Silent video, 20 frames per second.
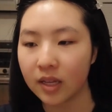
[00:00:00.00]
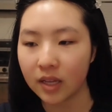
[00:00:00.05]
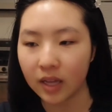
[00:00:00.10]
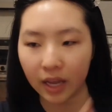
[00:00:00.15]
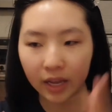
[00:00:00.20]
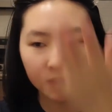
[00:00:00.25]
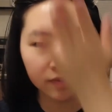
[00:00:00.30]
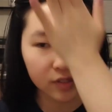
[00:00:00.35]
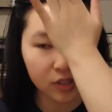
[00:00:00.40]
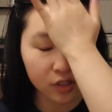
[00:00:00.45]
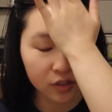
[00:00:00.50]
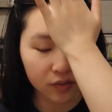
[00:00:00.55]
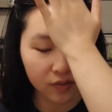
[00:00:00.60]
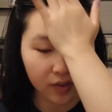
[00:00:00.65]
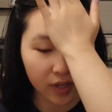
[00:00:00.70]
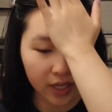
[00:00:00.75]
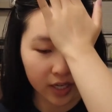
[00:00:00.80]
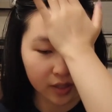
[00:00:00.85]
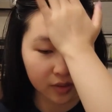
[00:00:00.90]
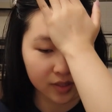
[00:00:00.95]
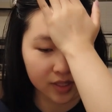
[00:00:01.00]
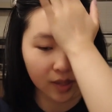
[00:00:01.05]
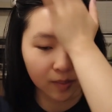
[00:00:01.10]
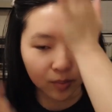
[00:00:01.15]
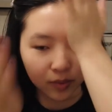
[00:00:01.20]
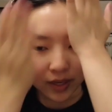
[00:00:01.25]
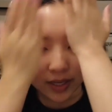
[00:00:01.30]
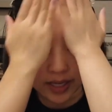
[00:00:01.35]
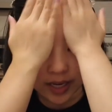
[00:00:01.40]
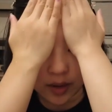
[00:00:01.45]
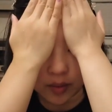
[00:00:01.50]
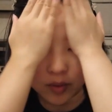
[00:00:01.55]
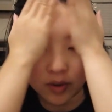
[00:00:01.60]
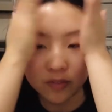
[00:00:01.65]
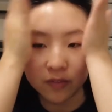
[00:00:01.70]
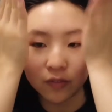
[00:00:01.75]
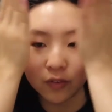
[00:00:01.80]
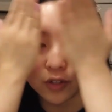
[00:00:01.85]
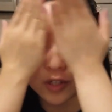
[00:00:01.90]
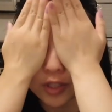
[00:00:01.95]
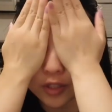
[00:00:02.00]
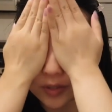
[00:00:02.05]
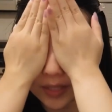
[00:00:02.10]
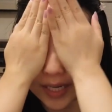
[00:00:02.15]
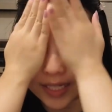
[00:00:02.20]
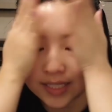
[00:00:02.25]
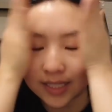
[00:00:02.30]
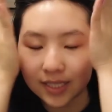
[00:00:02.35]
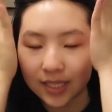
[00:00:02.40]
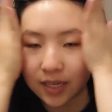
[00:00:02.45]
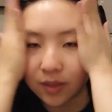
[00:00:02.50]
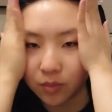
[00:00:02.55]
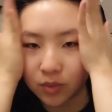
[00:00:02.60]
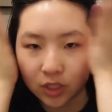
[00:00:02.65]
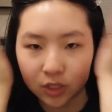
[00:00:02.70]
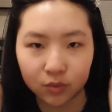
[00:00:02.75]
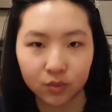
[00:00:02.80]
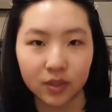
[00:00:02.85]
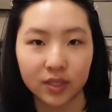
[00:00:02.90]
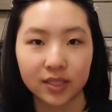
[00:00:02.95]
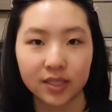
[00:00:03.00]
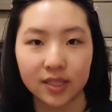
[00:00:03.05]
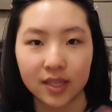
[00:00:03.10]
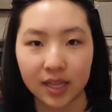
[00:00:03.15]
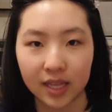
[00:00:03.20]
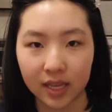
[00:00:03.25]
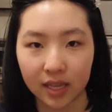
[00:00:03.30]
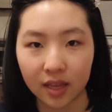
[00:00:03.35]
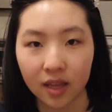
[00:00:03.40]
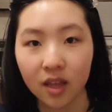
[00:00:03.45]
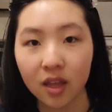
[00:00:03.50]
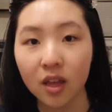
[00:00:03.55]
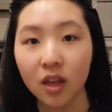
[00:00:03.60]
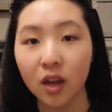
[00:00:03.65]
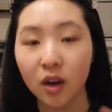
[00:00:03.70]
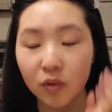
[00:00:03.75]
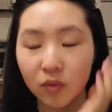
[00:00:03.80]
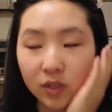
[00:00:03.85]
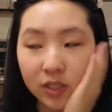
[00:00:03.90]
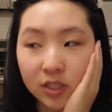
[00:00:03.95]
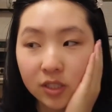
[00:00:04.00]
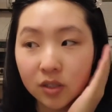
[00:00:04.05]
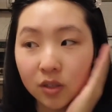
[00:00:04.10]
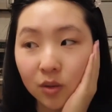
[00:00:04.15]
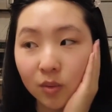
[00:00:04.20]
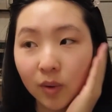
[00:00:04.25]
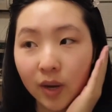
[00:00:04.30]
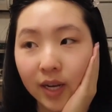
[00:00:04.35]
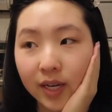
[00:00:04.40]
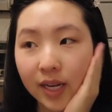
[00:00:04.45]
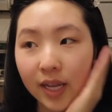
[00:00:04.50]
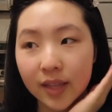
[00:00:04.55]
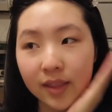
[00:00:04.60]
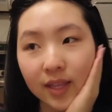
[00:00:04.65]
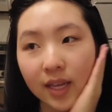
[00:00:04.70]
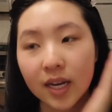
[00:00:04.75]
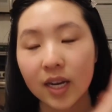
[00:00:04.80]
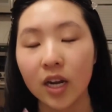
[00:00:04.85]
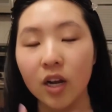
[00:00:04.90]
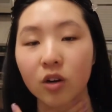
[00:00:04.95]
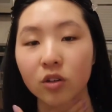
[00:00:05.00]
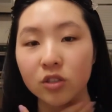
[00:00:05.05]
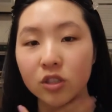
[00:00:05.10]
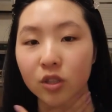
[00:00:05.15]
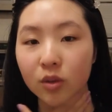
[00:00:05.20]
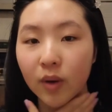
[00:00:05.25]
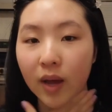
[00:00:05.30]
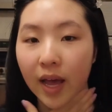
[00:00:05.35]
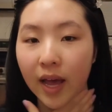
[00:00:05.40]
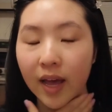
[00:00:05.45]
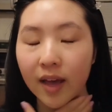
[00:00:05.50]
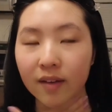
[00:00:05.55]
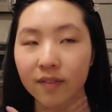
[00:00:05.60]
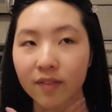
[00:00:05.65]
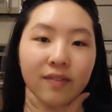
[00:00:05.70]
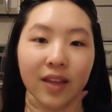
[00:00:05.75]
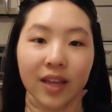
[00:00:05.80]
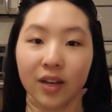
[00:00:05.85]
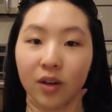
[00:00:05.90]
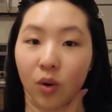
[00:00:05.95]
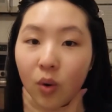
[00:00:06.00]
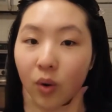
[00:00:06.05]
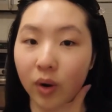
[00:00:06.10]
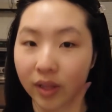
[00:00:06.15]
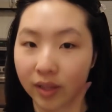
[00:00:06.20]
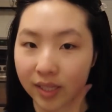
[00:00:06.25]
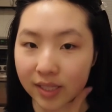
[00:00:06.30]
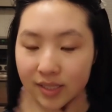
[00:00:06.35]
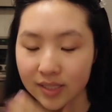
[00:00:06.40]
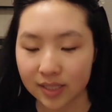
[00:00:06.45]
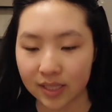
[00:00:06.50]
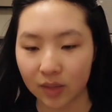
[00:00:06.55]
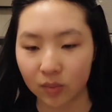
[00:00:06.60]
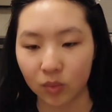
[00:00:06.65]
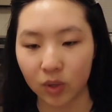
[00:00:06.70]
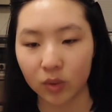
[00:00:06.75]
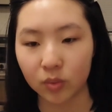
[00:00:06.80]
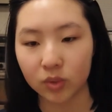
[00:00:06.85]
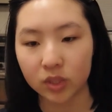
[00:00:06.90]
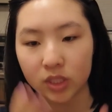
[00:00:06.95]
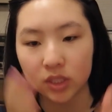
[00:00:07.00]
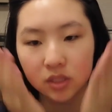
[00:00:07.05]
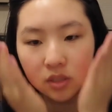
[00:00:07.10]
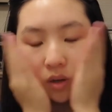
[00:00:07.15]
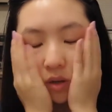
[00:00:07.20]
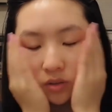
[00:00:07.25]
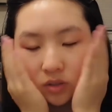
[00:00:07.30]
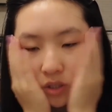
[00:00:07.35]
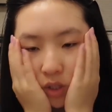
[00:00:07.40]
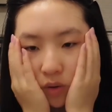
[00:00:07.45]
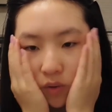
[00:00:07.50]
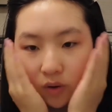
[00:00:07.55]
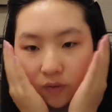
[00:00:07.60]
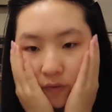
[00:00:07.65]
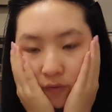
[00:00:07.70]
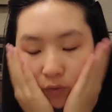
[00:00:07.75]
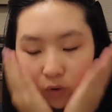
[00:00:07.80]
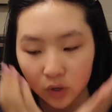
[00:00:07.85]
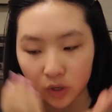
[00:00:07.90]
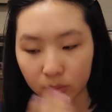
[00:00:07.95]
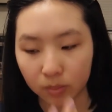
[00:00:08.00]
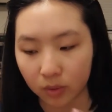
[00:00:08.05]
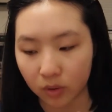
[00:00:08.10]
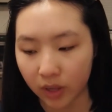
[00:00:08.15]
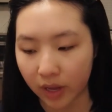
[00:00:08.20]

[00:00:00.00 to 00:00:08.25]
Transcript: I have two videos up right now, one for dry skin, which was the original one, and then I also have an oily skin one, which is also affordable.